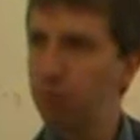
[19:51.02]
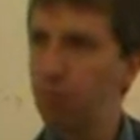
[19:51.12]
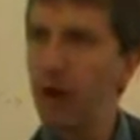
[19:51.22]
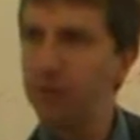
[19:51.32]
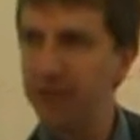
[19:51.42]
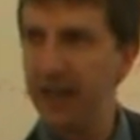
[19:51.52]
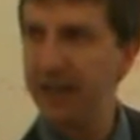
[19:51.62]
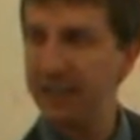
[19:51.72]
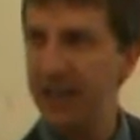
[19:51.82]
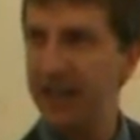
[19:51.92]
what I would say
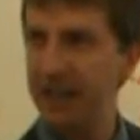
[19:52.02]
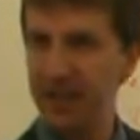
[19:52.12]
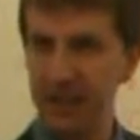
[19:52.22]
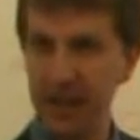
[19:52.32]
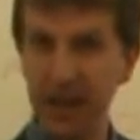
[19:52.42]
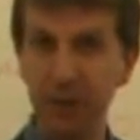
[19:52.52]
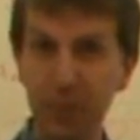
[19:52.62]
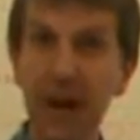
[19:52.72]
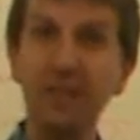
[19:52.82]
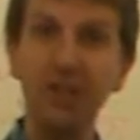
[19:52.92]
is that it
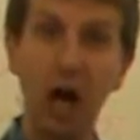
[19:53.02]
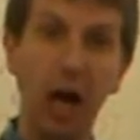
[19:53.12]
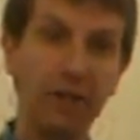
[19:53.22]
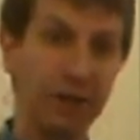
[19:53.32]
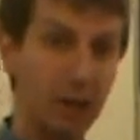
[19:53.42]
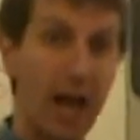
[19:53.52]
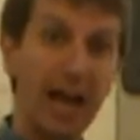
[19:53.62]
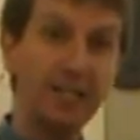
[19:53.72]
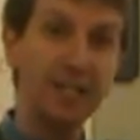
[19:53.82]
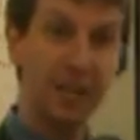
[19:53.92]
depends on the
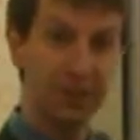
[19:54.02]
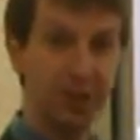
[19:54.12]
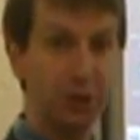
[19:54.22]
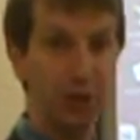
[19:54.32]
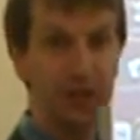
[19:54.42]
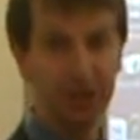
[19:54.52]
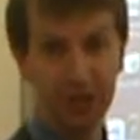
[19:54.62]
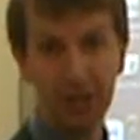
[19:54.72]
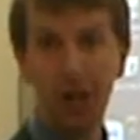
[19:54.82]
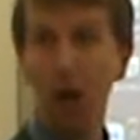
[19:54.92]
class and the situation.
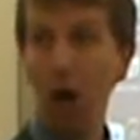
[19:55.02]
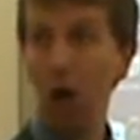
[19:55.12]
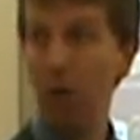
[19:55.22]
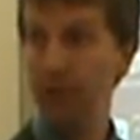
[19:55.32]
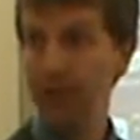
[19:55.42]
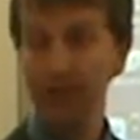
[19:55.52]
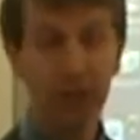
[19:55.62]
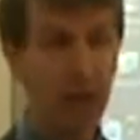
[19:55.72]
In this